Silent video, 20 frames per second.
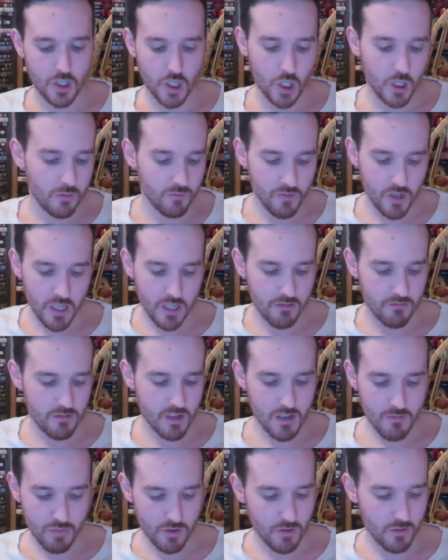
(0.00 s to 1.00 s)
Tomb Raider
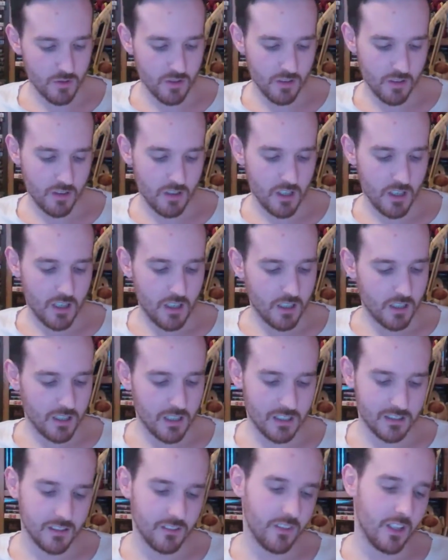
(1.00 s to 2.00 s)
reboot,
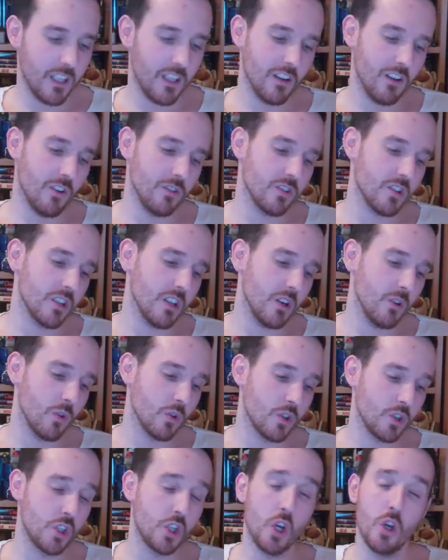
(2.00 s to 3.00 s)
Castlevania Lords of
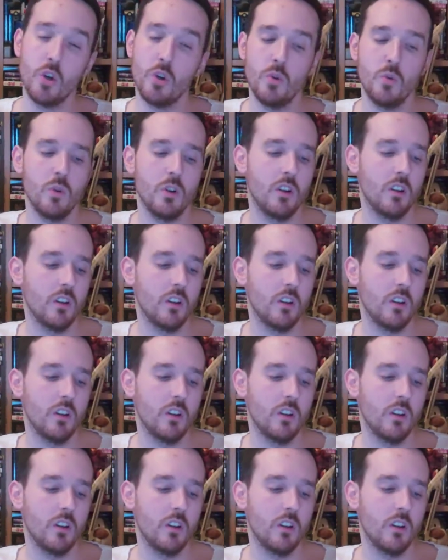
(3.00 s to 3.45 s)
Shadow two.